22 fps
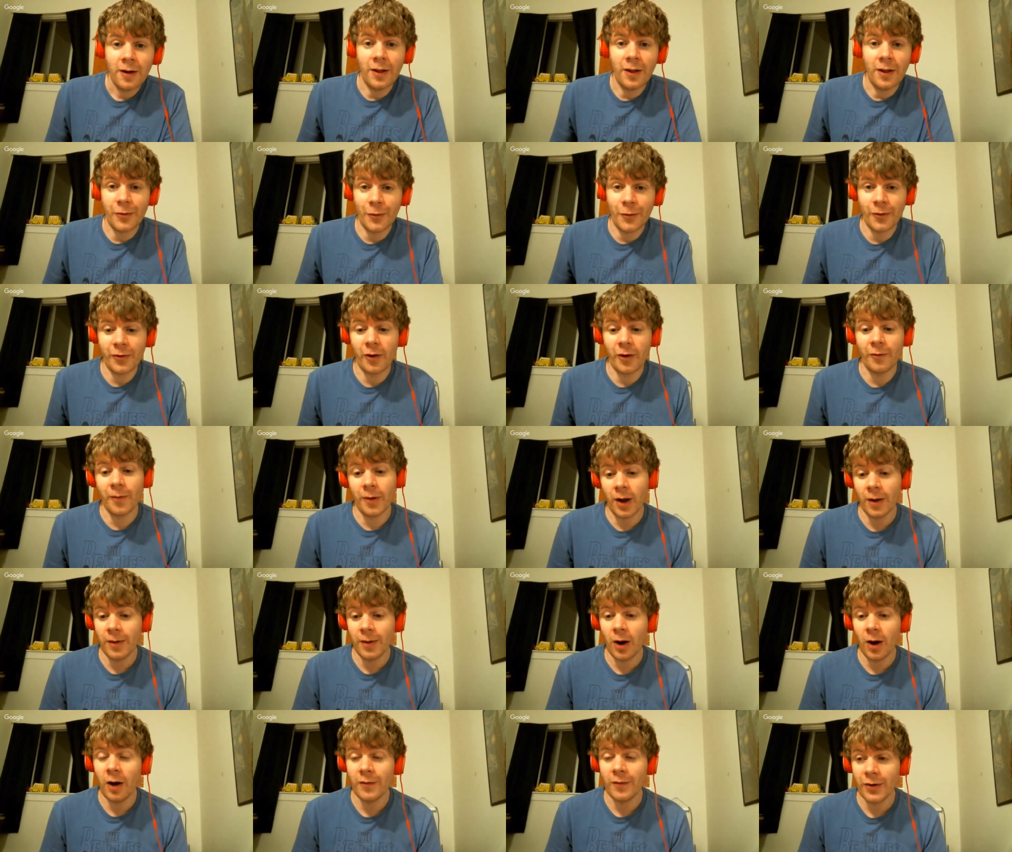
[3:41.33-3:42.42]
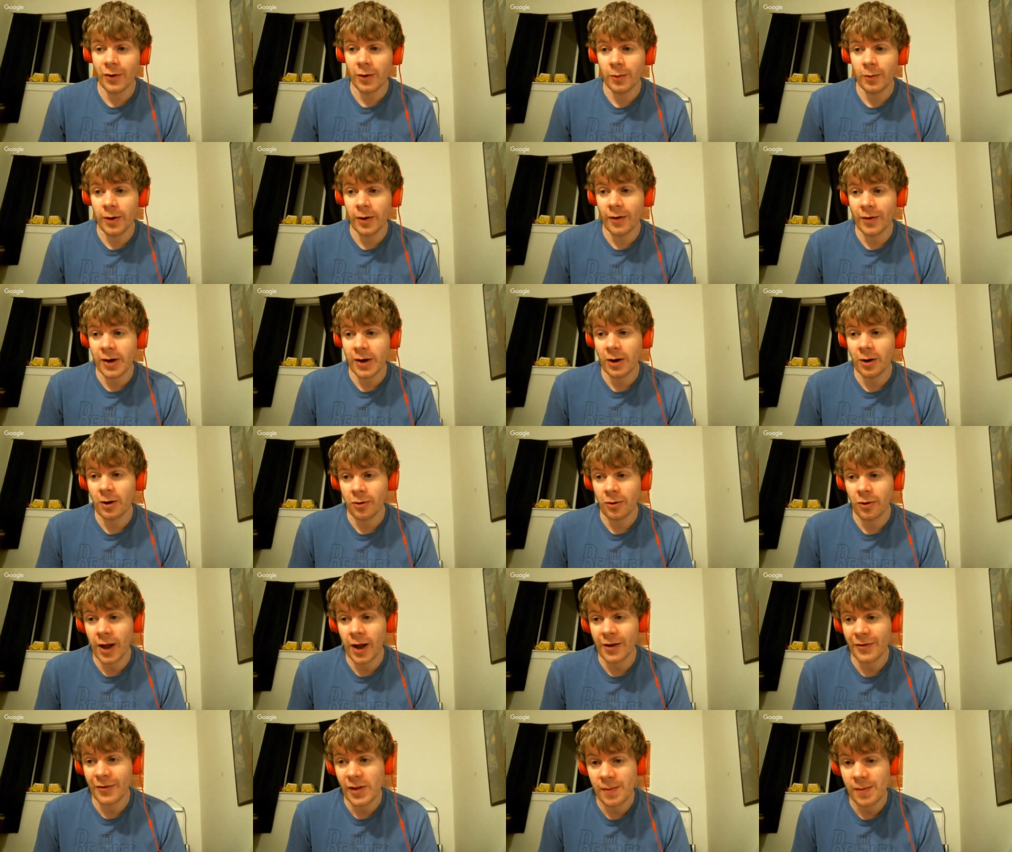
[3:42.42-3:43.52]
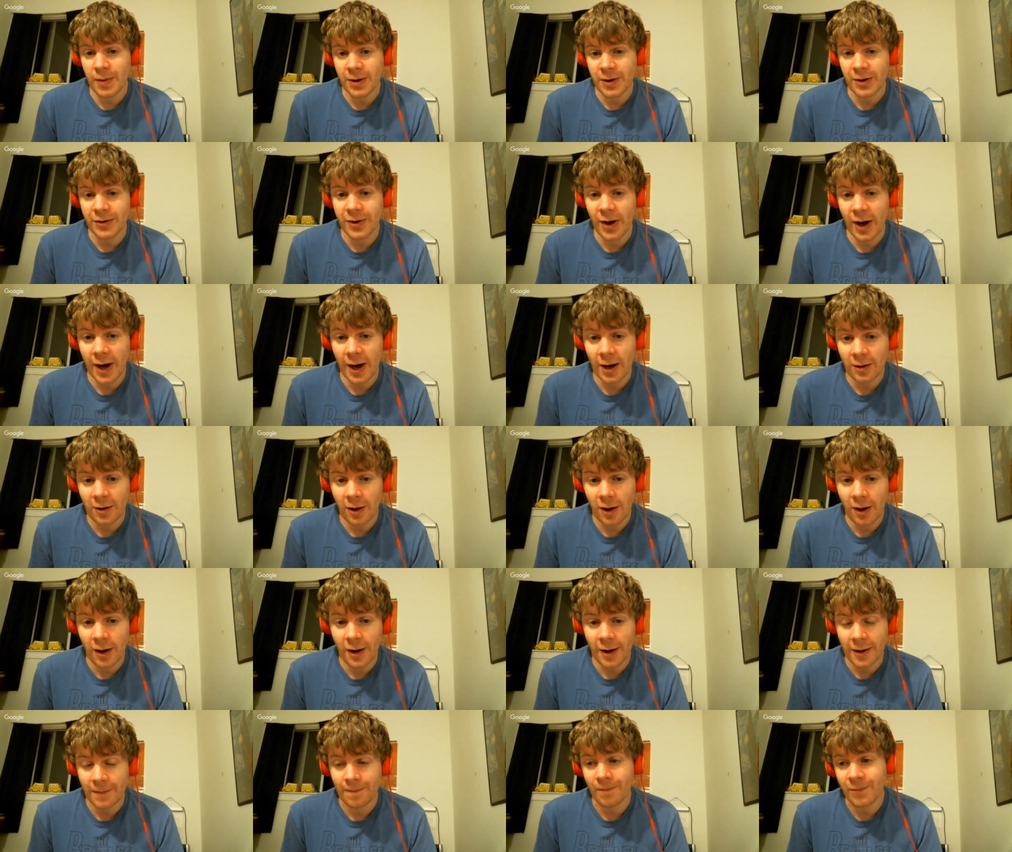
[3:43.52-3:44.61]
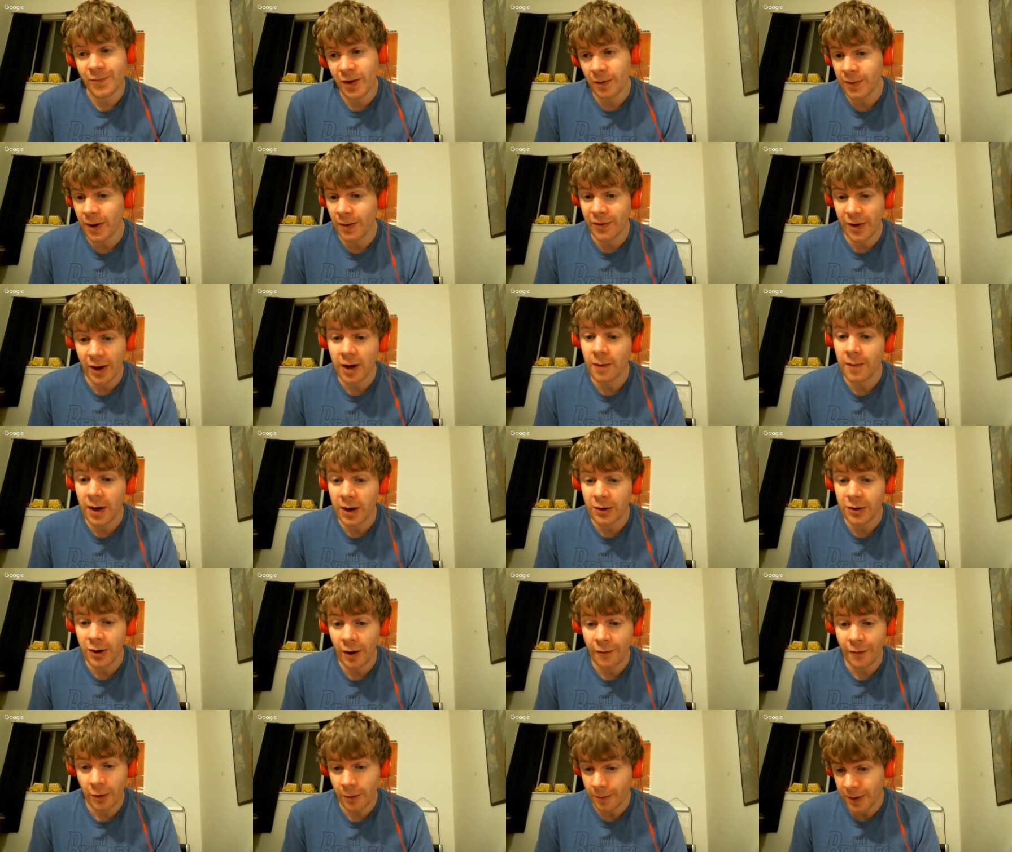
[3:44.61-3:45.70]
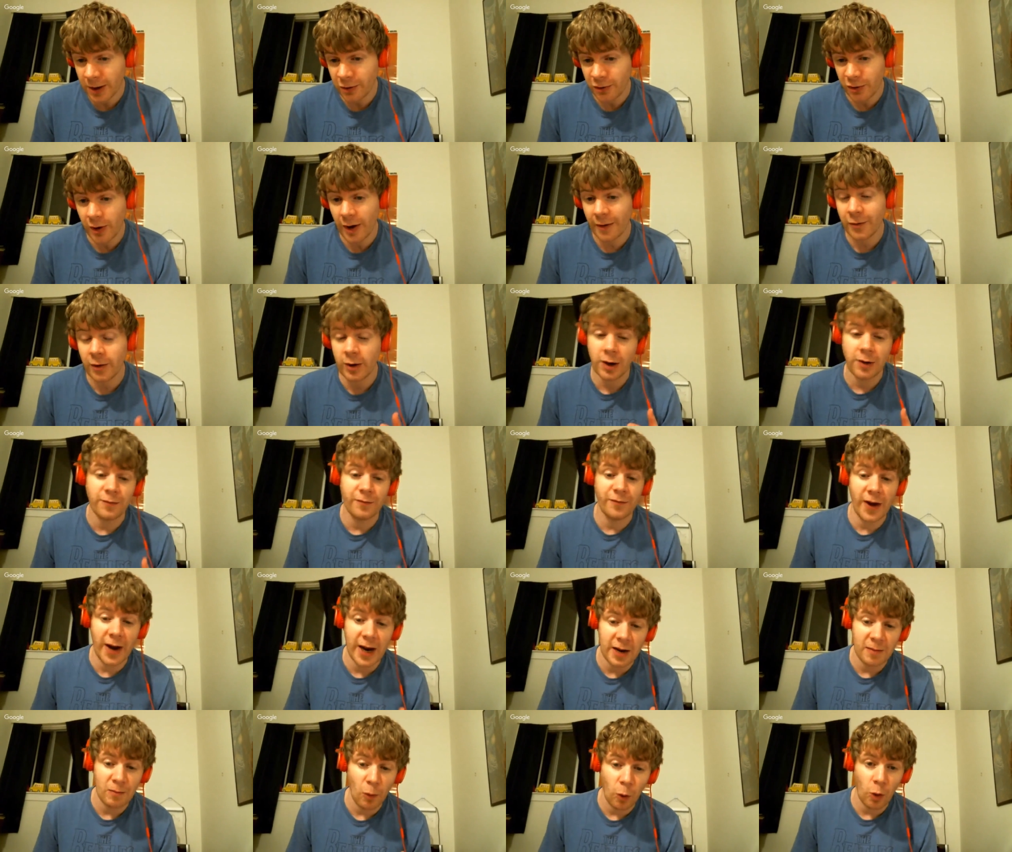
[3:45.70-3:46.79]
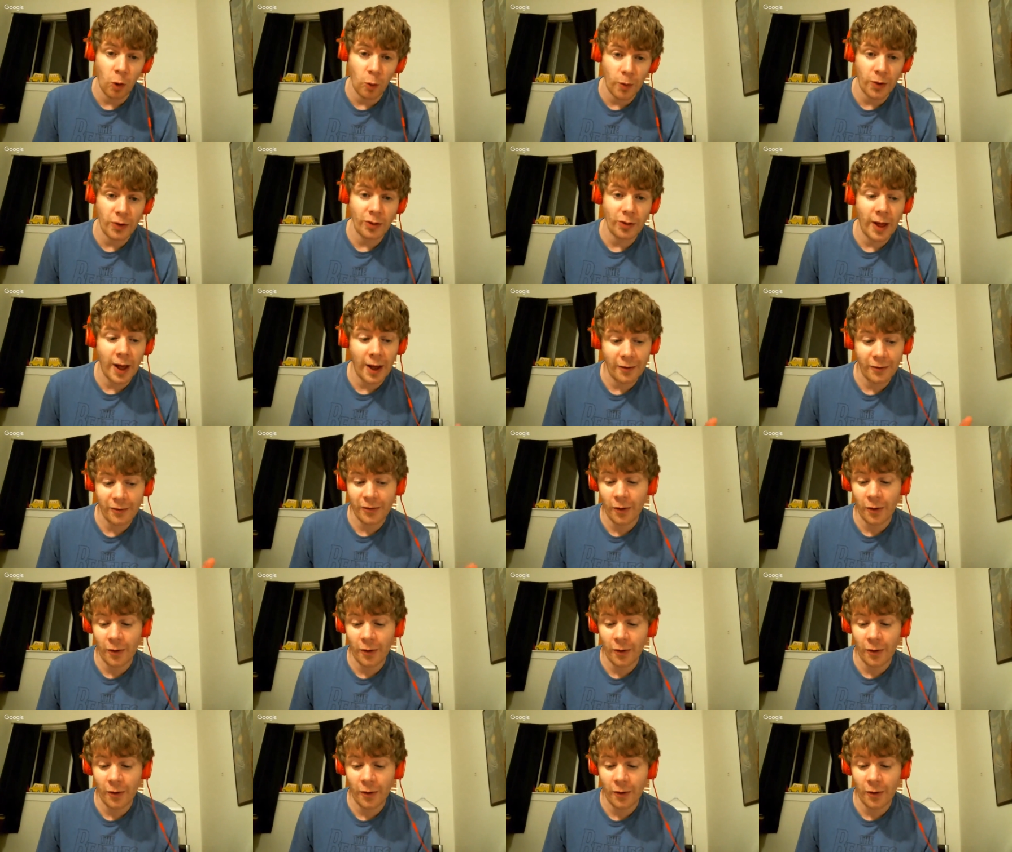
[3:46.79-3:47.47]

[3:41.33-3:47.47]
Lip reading: that sort of stuff. But I mean, obviously we have a character that has limited dialogue, and sometimes that can make it tougher because you have to convey more with less.